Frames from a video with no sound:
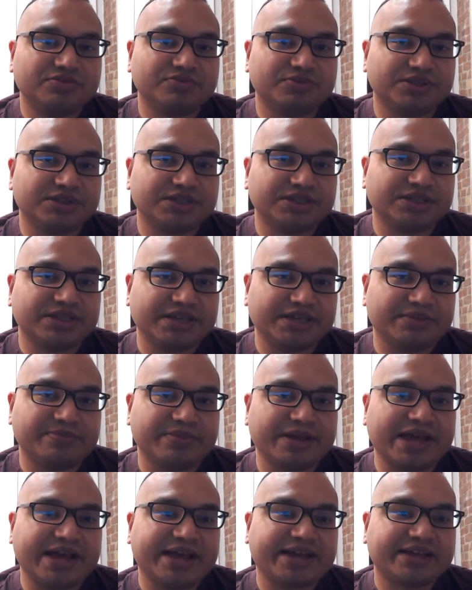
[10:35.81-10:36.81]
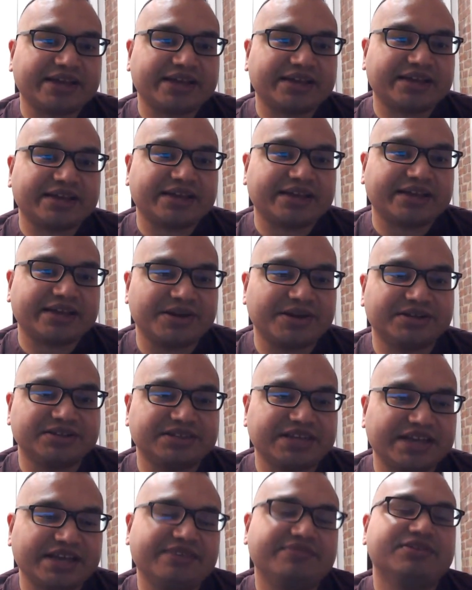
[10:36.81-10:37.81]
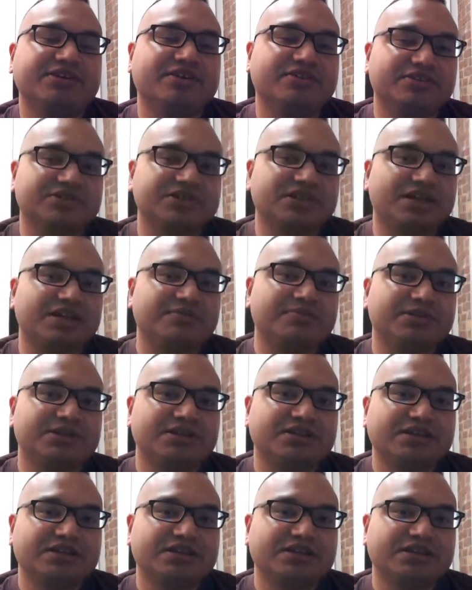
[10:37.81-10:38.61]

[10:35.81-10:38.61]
really laid back compared to every other type.